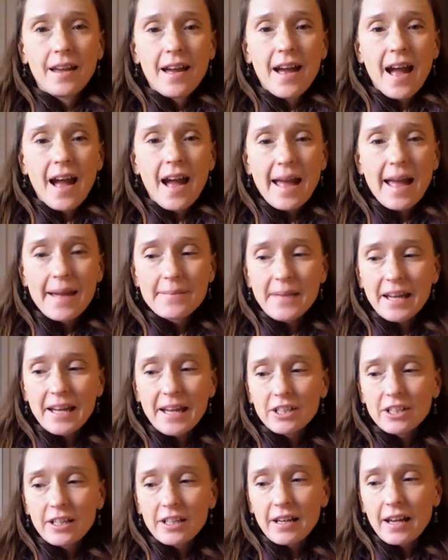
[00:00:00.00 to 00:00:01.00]
Hi, I'm
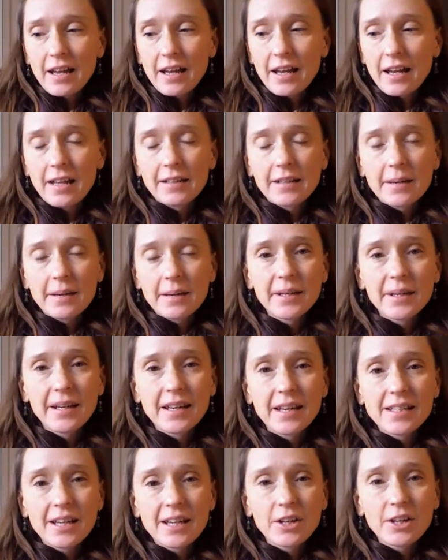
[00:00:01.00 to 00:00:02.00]
Angie, and I'm going to
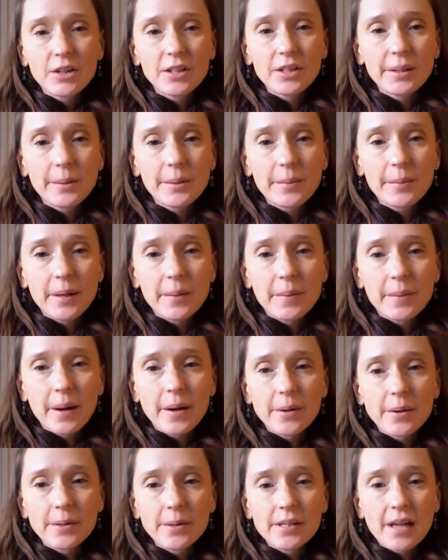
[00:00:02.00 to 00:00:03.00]
tell you a little bit
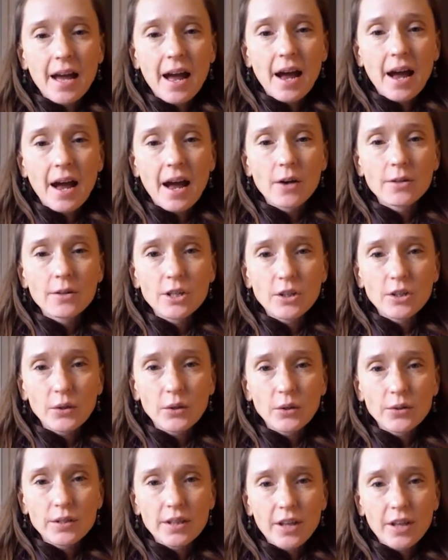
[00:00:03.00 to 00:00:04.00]
about how to
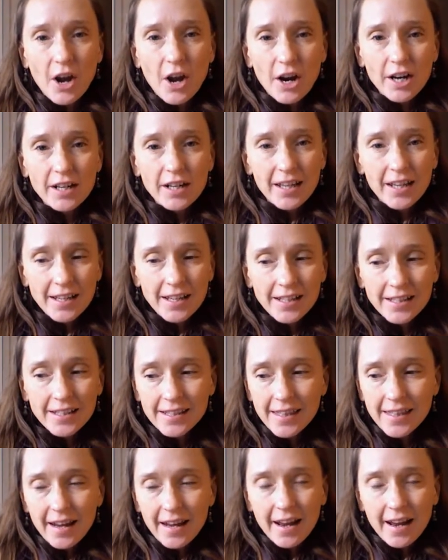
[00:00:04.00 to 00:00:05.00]
use the art kits
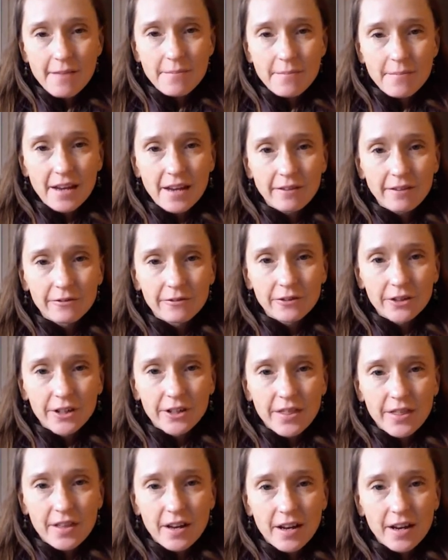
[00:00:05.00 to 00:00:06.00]
that I made
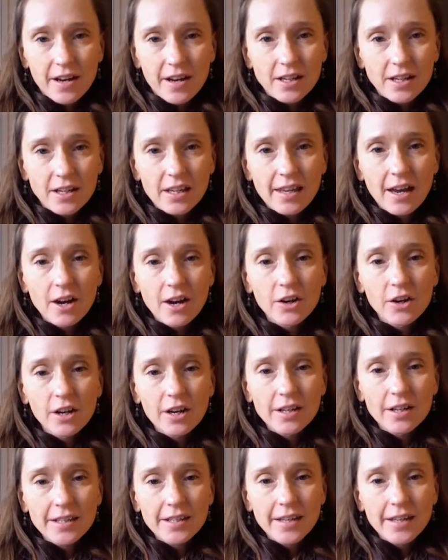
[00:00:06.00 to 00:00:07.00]
for the Calgary
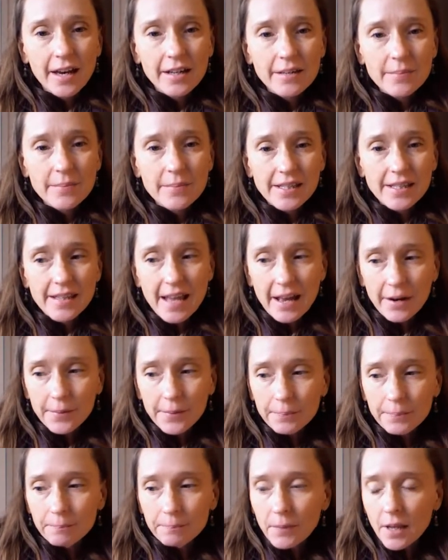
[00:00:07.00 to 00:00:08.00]
Arts Academy sale.
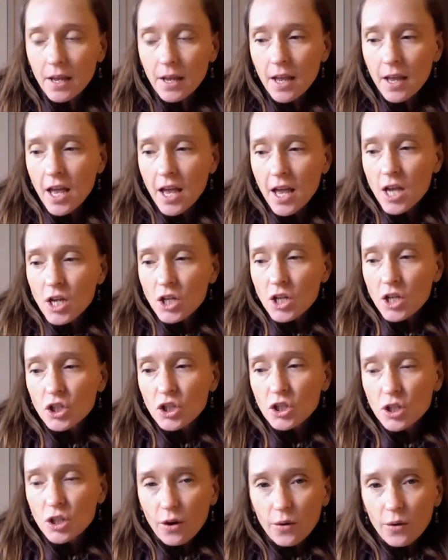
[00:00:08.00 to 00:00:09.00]

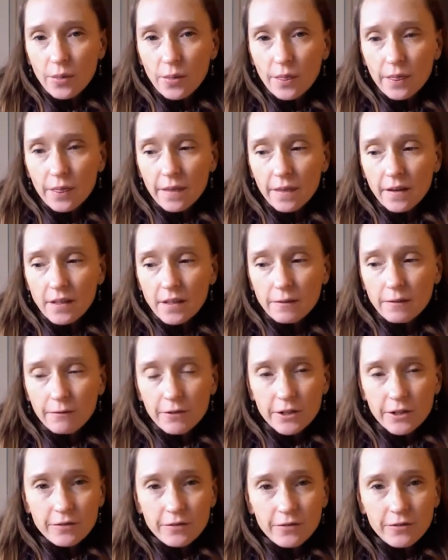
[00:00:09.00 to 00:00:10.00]
So, this
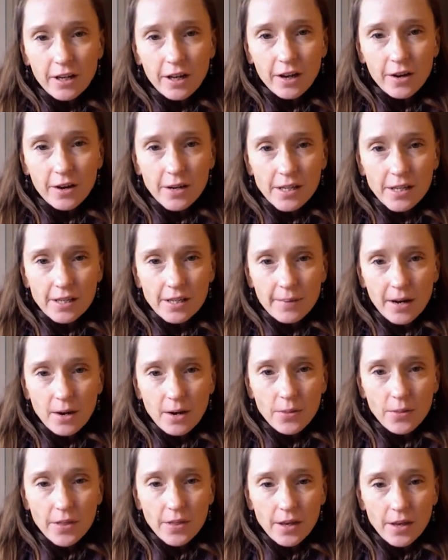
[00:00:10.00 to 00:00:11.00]
first video is
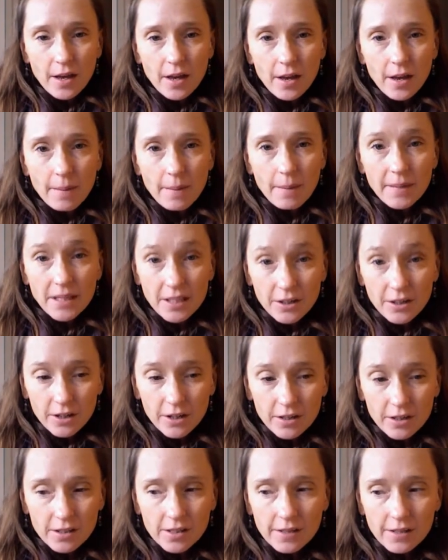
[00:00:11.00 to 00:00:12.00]
about the materials.